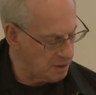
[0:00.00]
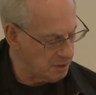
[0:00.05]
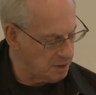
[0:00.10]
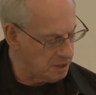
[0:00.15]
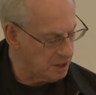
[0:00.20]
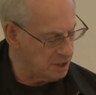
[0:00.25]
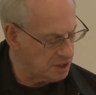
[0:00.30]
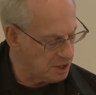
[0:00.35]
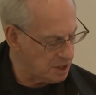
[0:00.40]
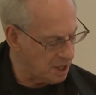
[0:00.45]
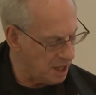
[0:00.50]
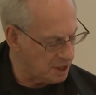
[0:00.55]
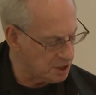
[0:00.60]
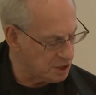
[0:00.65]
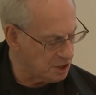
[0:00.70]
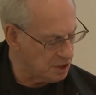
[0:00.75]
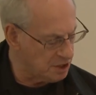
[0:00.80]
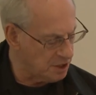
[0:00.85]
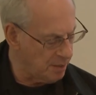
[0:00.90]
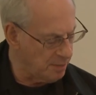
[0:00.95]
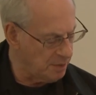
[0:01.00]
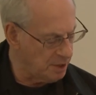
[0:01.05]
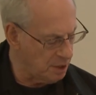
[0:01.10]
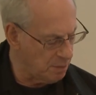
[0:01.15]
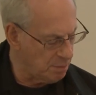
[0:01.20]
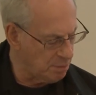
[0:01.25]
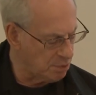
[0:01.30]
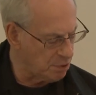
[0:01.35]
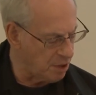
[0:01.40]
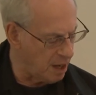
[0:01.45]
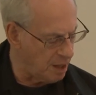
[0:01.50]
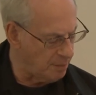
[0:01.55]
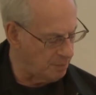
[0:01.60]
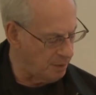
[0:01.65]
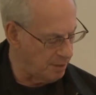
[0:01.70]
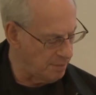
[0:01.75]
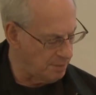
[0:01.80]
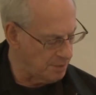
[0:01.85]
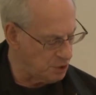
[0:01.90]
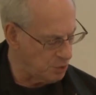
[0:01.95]
discussed some of the
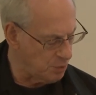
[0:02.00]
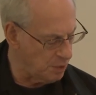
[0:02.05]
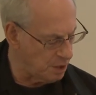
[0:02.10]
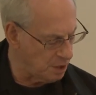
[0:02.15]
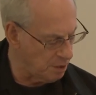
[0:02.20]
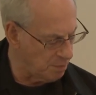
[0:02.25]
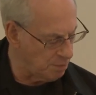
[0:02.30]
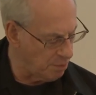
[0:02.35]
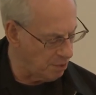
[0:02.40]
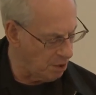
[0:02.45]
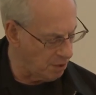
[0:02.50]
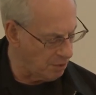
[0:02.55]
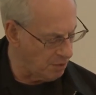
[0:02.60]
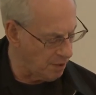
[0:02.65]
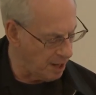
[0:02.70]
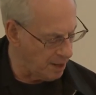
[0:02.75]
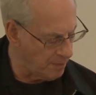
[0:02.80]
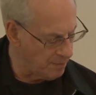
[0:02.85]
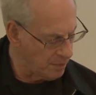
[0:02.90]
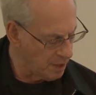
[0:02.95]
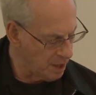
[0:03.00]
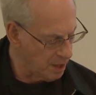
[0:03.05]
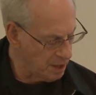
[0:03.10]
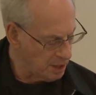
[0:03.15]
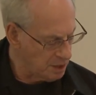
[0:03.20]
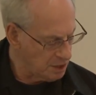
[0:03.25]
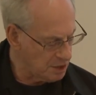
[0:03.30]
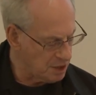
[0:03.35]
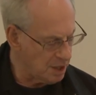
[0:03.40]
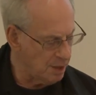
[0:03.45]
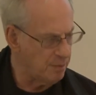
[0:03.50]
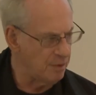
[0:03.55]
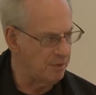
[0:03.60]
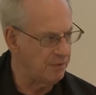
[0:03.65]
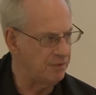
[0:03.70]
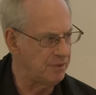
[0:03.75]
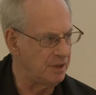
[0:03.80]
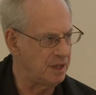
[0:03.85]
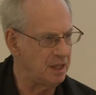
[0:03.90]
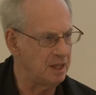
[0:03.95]
problems with the program, some
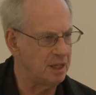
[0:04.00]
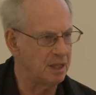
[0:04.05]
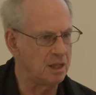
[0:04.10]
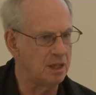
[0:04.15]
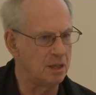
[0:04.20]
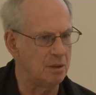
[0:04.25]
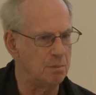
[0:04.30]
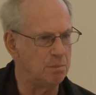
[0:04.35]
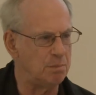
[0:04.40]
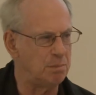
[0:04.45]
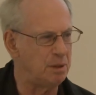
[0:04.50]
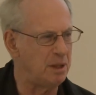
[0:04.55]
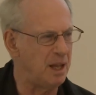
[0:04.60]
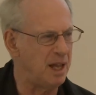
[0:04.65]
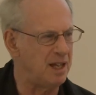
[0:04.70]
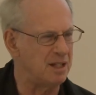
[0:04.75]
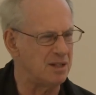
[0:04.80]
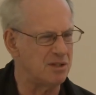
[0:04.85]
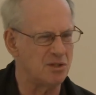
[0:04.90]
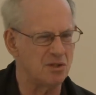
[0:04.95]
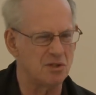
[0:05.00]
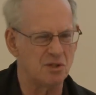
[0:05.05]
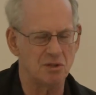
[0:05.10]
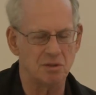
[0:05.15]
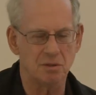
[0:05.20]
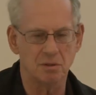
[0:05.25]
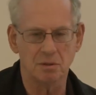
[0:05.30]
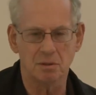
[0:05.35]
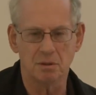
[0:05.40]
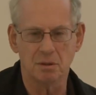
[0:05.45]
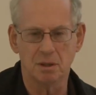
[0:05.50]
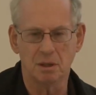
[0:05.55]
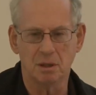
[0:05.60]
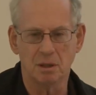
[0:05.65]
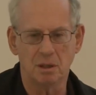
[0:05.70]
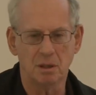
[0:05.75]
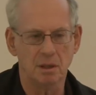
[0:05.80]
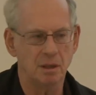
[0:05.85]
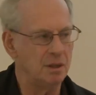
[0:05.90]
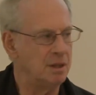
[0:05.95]
of the complaints
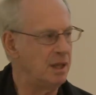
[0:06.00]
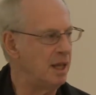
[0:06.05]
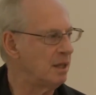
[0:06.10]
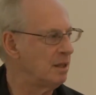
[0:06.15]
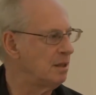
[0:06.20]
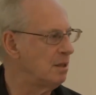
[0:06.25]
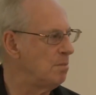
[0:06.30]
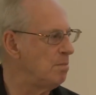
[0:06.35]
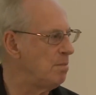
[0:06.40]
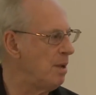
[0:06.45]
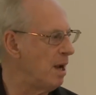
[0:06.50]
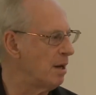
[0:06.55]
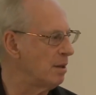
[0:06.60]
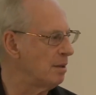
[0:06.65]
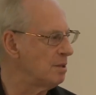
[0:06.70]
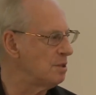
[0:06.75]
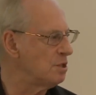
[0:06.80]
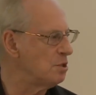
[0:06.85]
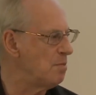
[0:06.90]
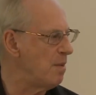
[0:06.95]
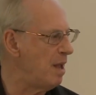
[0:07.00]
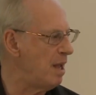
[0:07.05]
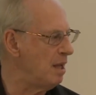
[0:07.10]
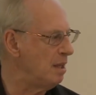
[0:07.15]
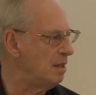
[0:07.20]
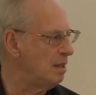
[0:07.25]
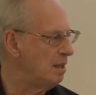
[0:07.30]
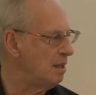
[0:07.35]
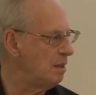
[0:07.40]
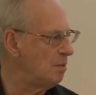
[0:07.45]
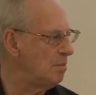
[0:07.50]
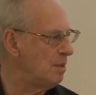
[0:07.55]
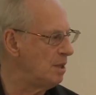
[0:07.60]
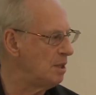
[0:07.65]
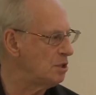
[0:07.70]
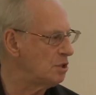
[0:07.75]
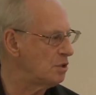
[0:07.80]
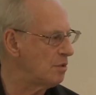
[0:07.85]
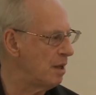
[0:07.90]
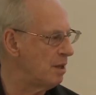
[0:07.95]
that the parents made and
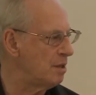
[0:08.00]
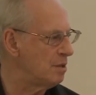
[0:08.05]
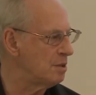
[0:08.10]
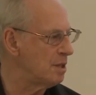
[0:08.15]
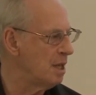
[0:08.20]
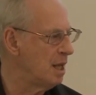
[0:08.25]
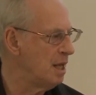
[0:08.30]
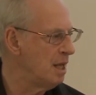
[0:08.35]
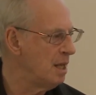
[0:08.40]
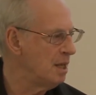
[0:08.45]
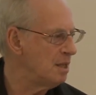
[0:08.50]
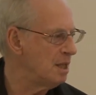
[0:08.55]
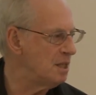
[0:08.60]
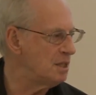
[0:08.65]
administrators. They